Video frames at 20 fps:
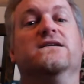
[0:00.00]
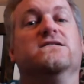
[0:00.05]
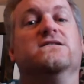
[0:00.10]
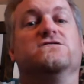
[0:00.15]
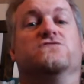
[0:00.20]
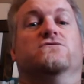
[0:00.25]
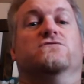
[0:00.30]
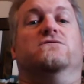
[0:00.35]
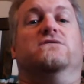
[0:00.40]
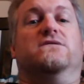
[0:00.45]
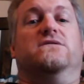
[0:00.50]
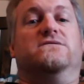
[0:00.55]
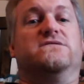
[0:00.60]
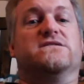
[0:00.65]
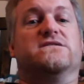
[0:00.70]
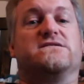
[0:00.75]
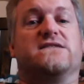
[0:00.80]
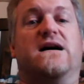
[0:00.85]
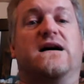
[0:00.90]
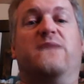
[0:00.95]
sure,
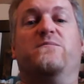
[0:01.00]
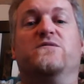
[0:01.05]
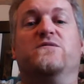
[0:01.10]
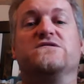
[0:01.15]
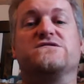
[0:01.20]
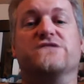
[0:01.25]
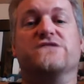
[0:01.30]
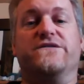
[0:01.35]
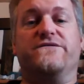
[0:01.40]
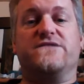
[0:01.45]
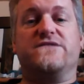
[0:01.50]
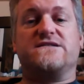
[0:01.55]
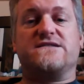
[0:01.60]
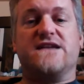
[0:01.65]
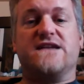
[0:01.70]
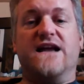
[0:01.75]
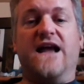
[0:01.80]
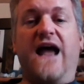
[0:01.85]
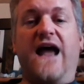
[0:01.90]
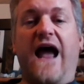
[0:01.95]
just a humble
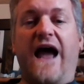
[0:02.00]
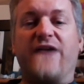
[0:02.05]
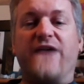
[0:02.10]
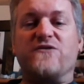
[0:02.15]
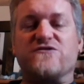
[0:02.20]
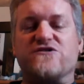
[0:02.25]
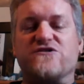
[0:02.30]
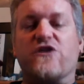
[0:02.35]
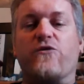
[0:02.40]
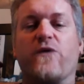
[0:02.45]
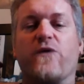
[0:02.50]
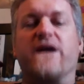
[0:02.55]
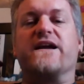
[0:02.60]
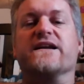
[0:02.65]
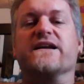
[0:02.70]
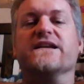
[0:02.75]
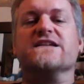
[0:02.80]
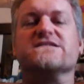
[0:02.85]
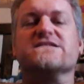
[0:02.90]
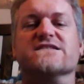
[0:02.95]
servant, and also a
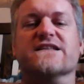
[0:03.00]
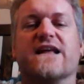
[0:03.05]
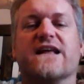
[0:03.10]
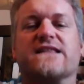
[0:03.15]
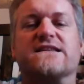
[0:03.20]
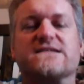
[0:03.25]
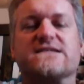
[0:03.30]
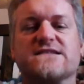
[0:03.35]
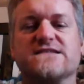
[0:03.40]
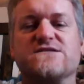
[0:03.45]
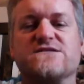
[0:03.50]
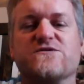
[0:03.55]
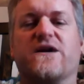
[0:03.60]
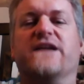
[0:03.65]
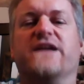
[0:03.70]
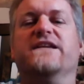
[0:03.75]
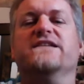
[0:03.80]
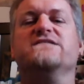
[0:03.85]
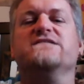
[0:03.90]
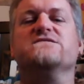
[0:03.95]
recognition that this is who
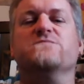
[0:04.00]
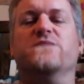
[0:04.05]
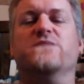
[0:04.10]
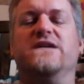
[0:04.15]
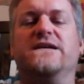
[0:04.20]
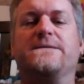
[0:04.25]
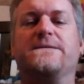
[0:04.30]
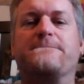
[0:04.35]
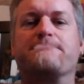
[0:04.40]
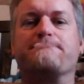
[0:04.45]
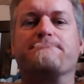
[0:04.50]
I need to be.